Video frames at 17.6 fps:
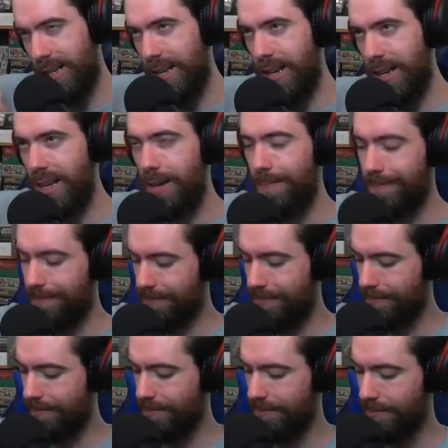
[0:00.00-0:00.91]
you need
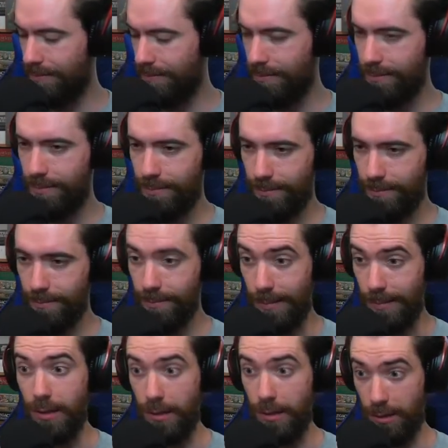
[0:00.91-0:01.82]

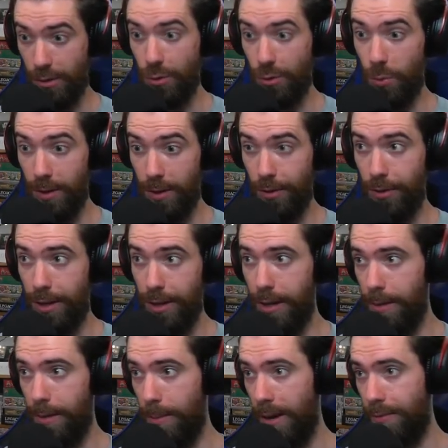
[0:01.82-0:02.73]
because you will need
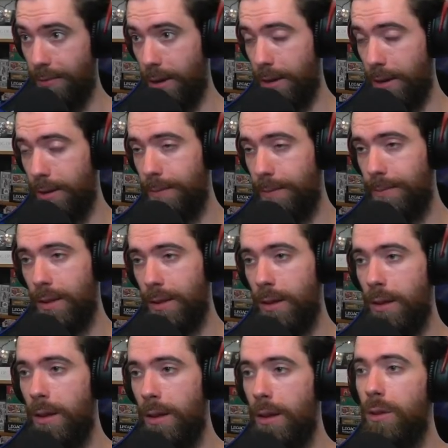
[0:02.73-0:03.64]
it, my friend.
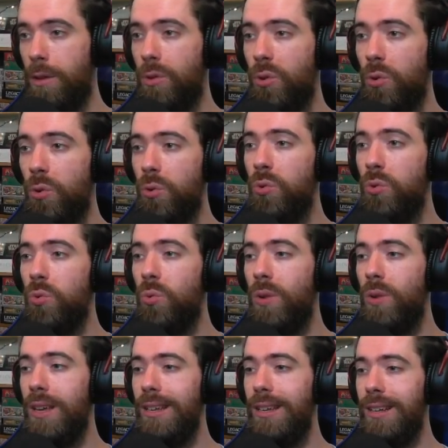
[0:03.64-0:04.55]
You
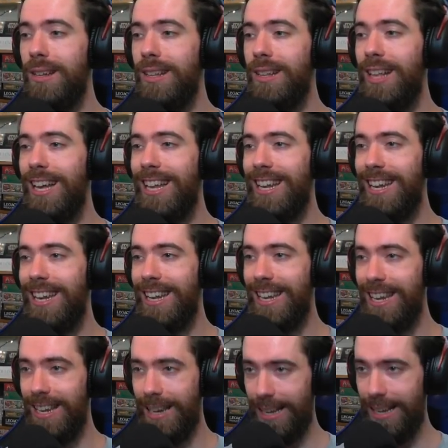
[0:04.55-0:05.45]
will
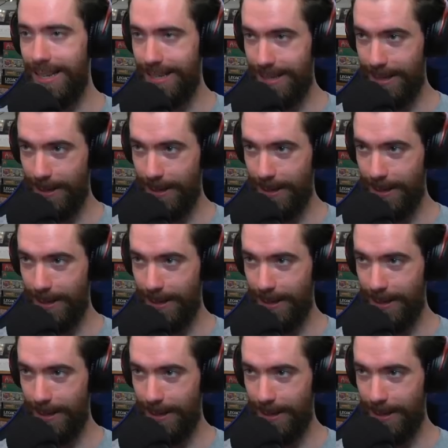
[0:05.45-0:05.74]
need it.